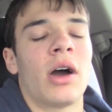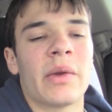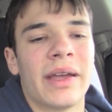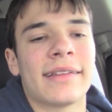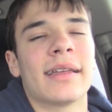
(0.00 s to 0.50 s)

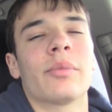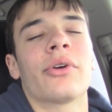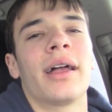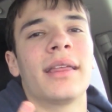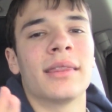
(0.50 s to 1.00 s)
automatically
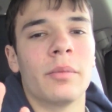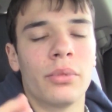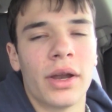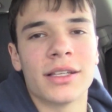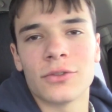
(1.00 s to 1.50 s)
apply the
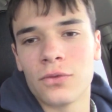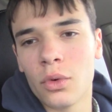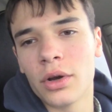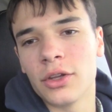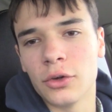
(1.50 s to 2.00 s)
brakes
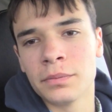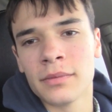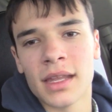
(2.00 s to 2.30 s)
for you